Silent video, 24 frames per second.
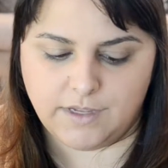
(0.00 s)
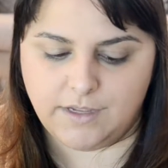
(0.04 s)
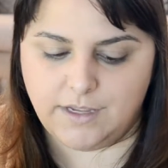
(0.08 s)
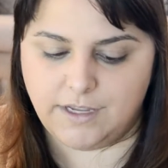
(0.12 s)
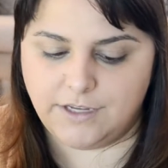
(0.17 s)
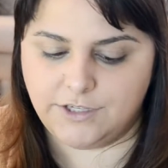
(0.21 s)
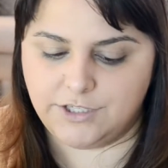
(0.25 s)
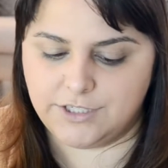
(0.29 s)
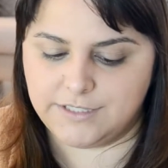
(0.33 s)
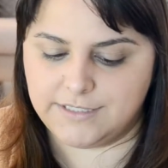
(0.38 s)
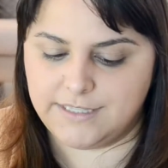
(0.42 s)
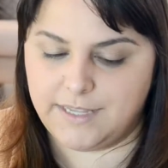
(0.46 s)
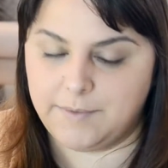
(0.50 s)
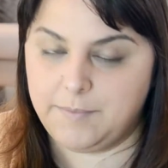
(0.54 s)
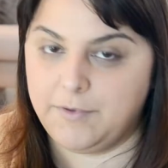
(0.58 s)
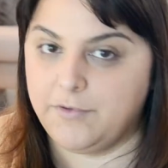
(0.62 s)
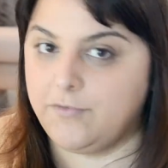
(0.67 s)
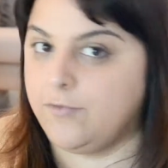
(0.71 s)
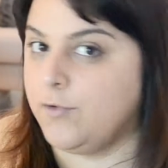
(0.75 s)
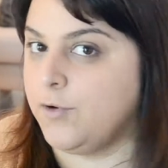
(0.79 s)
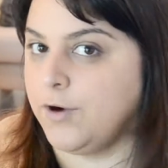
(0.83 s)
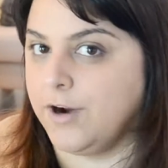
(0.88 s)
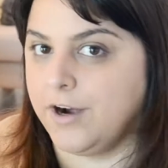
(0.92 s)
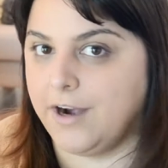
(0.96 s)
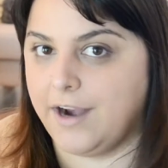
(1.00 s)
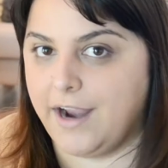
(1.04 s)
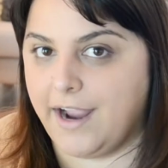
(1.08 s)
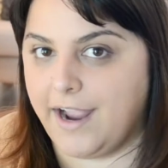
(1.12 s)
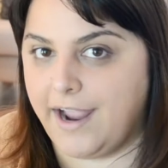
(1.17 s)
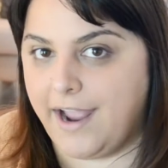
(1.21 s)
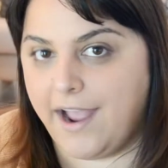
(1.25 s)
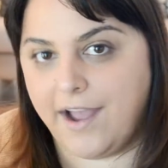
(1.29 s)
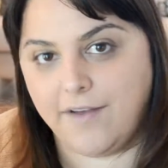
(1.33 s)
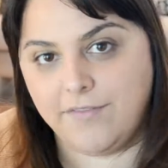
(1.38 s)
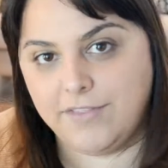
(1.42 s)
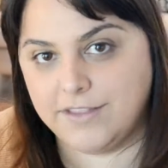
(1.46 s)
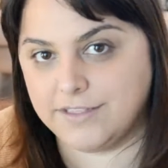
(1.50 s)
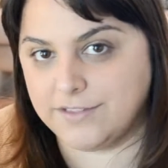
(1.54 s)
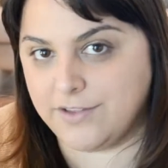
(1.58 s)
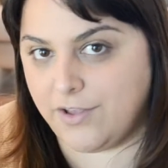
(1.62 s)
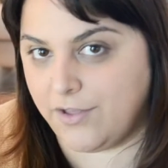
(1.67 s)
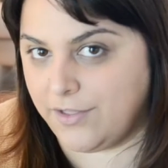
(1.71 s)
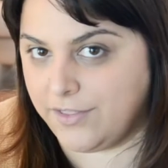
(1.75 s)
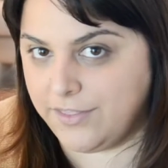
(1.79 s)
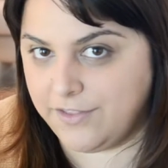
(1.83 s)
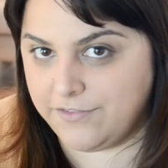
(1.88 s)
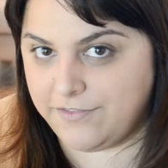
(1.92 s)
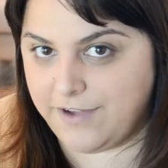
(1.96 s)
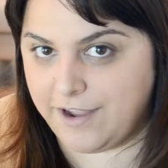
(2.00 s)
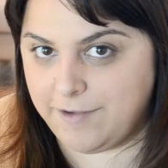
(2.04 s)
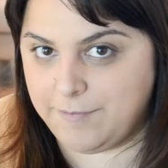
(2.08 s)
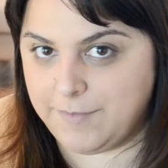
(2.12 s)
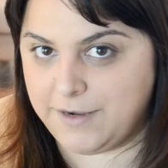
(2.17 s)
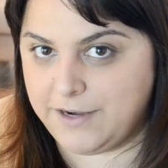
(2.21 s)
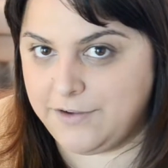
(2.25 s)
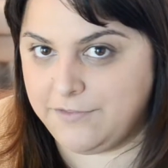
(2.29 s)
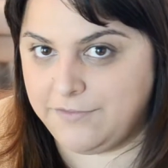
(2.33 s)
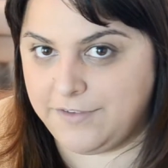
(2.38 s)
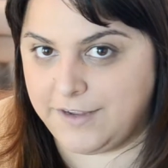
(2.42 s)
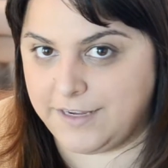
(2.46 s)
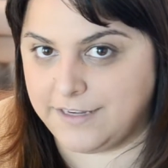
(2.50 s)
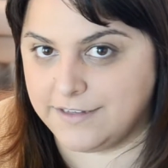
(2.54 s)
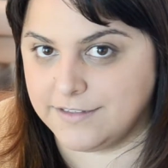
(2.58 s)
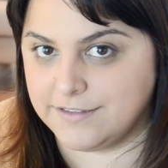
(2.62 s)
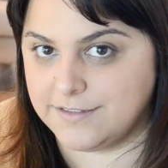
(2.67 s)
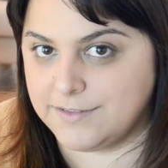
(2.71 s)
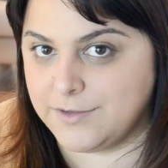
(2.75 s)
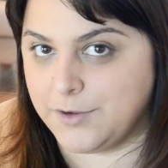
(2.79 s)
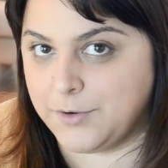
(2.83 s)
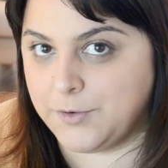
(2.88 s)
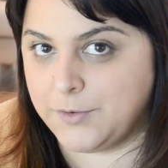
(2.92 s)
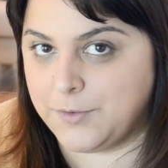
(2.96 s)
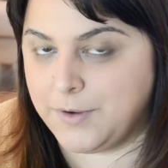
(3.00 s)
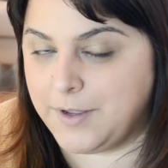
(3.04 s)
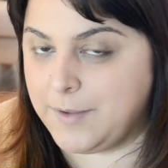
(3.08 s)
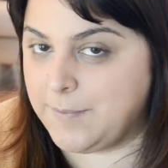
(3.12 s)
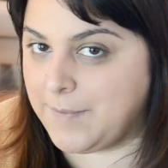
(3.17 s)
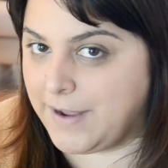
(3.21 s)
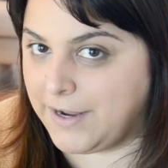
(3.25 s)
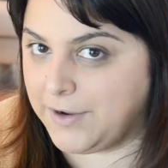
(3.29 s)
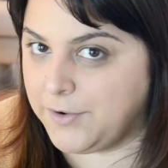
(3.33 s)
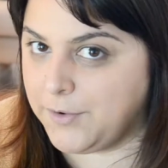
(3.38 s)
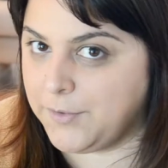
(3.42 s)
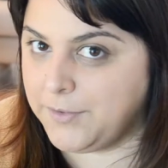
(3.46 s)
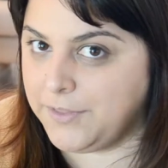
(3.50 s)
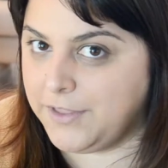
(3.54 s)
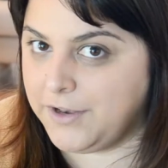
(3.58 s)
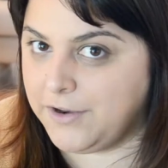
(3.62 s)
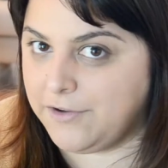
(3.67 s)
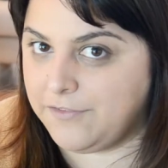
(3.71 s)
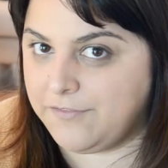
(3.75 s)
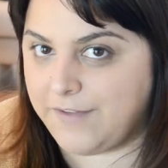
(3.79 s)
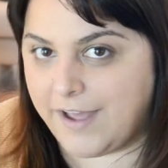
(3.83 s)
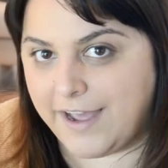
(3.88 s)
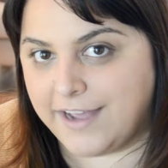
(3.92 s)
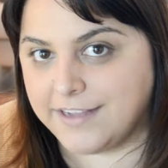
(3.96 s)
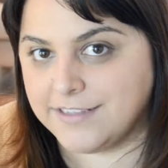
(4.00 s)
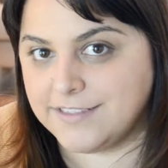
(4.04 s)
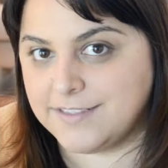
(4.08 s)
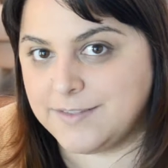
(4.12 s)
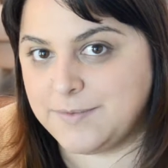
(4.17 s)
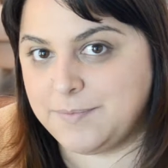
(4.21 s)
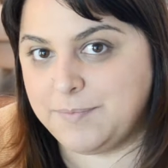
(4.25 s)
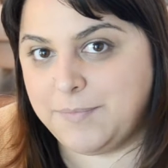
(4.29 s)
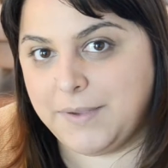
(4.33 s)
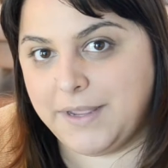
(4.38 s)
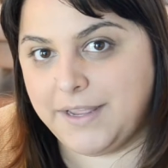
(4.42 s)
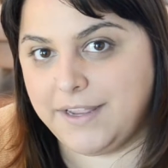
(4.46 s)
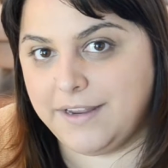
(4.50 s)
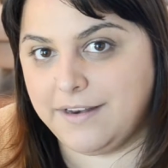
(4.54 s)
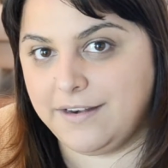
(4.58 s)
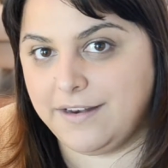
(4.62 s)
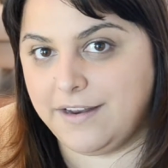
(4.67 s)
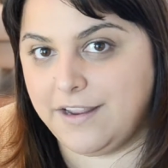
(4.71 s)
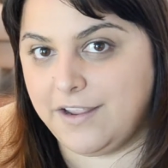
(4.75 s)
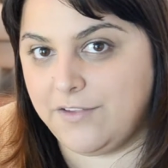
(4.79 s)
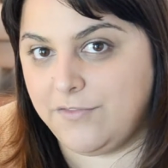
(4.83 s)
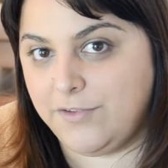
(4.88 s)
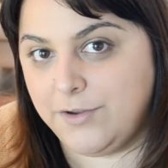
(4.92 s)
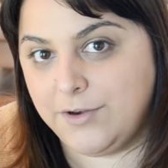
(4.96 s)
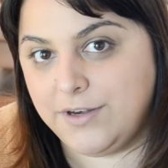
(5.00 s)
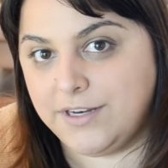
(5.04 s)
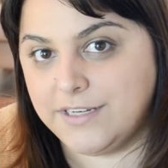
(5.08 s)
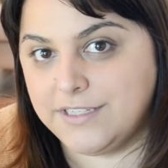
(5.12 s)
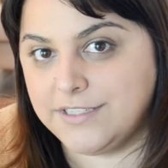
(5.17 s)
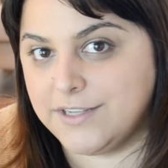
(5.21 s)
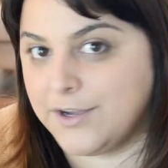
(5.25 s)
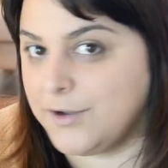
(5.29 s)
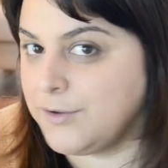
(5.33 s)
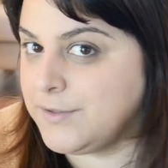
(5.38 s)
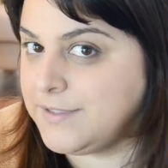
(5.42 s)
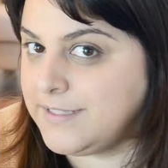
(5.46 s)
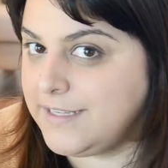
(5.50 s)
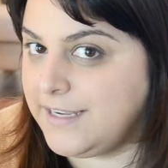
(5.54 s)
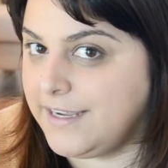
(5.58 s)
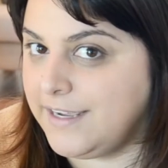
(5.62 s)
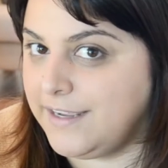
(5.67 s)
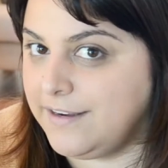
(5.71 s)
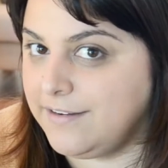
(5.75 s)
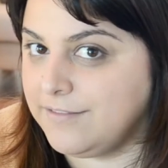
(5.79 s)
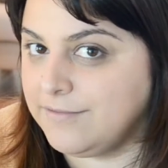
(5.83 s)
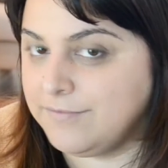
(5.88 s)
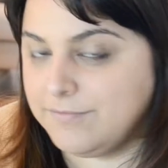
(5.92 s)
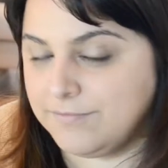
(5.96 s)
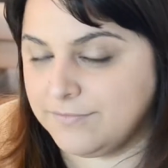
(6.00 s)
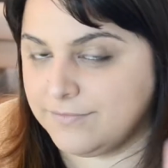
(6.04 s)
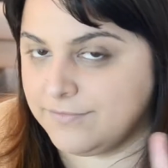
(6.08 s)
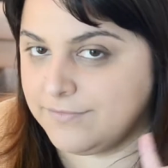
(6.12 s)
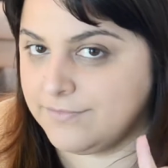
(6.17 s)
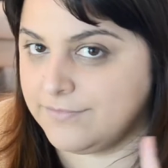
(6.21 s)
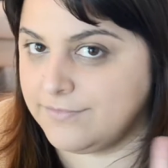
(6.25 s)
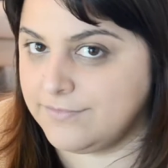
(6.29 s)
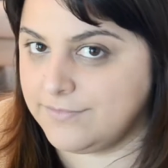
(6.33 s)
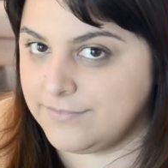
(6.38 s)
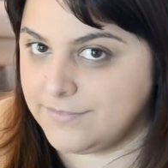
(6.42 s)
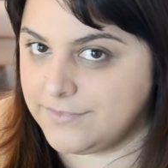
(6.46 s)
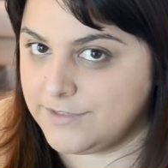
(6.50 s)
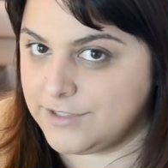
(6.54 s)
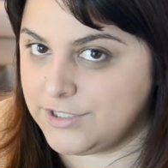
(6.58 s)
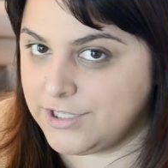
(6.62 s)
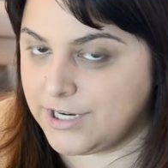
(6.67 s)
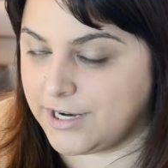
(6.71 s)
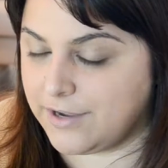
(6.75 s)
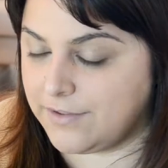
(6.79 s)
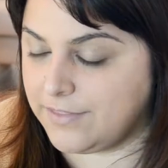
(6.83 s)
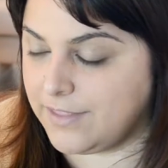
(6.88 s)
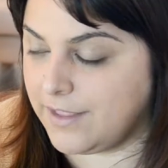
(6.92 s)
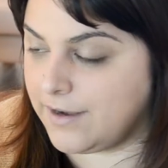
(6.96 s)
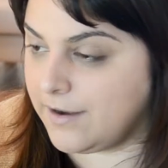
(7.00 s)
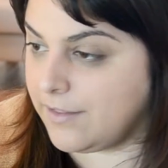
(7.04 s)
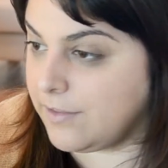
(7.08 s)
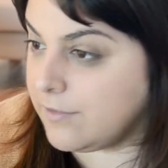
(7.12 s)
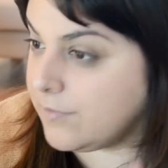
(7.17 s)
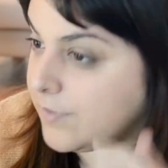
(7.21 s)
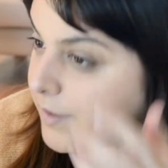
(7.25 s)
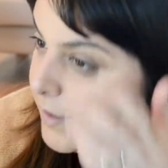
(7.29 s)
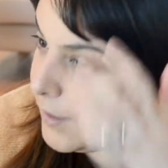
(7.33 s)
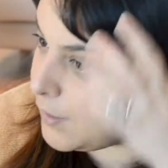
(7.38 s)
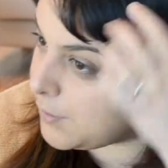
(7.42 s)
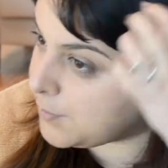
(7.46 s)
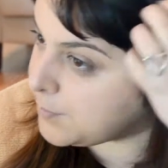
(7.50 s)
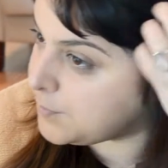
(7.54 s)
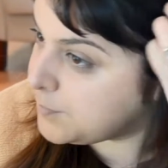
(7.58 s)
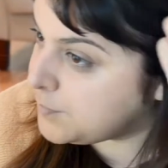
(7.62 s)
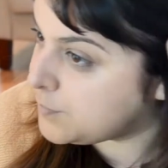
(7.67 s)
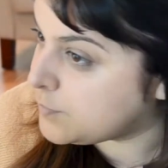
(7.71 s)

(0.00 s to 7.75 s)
And just like before, I have this all in the 5-minute face, so it might go a little fast, but if you need to go see it, check out that other video.